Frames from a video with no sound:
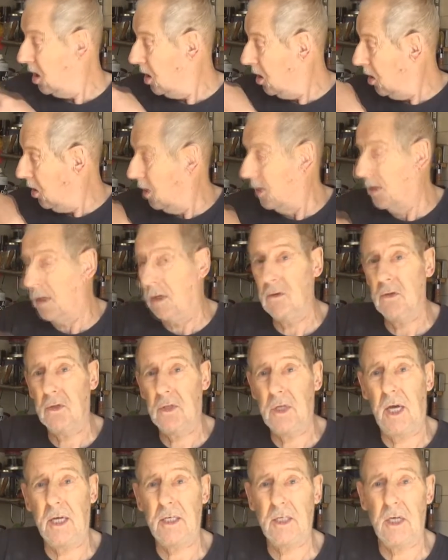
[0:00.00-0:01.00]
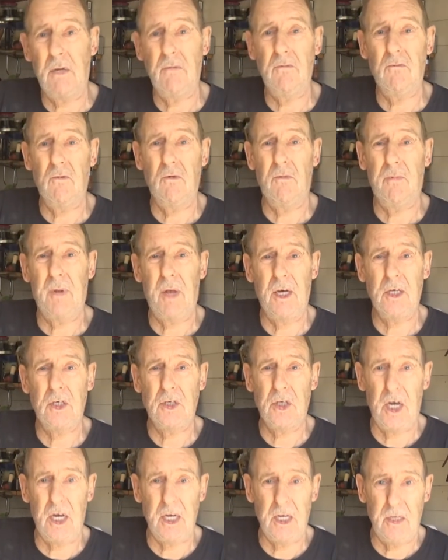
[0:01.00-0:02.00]
like those tanks, and
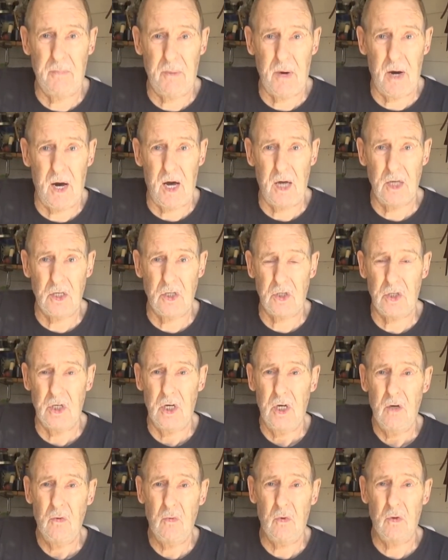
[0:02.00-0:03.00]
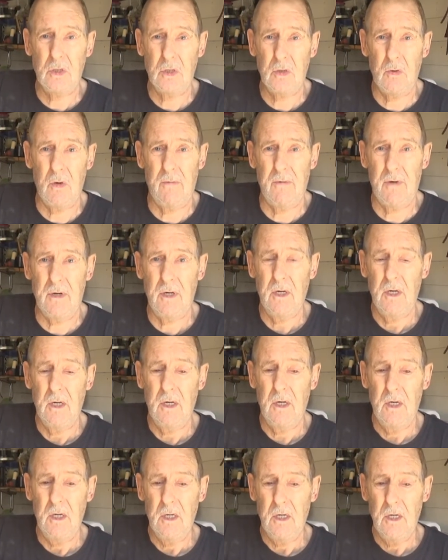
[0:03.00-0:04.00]
replaced any parts whatsoever.
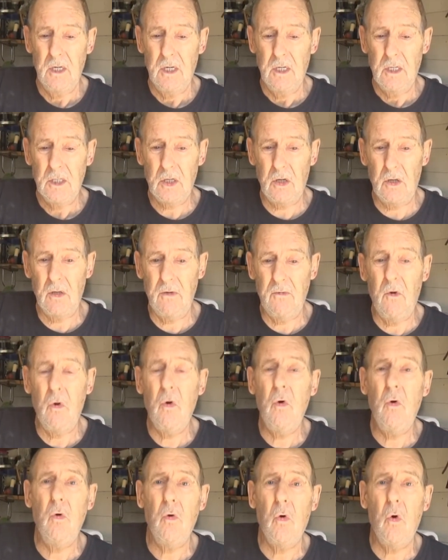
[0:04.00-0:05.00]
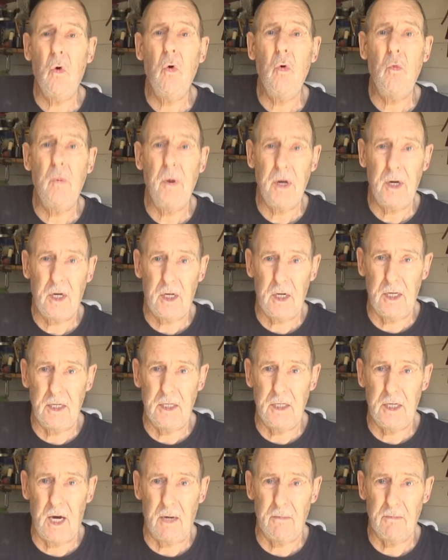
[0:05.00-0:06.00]
So they've all been
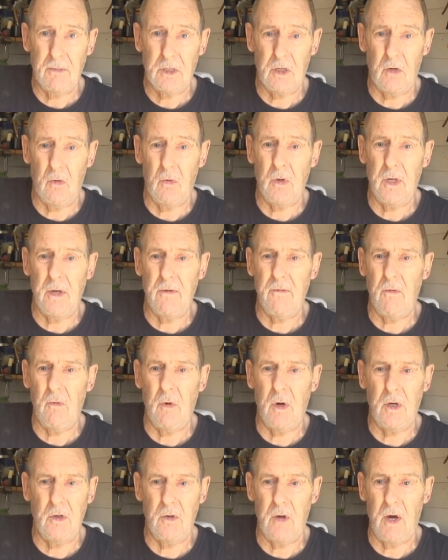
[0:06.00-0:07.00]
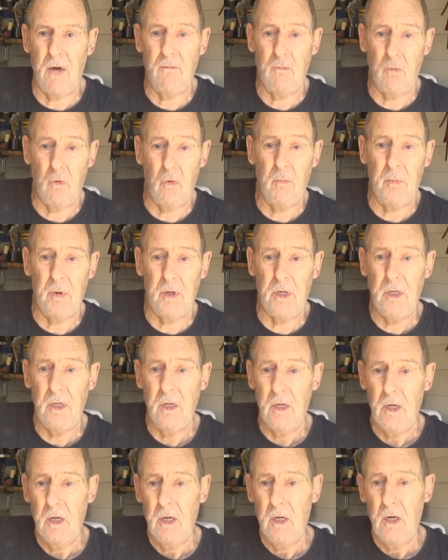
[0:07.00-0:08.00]
cleaned up. So whatever one you have will be
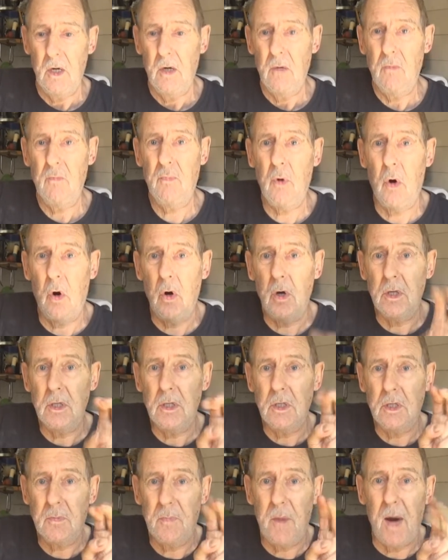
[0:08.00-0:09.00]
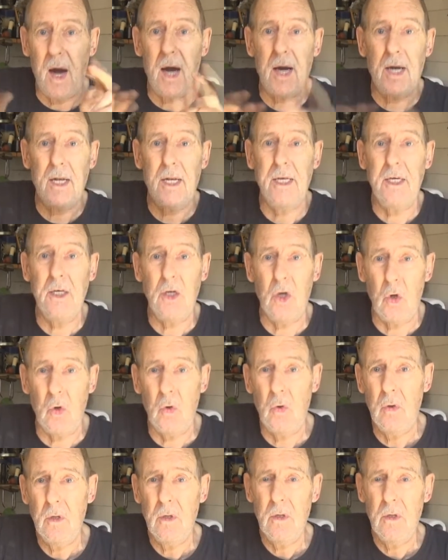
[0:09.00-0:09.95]
bright and sparkly new.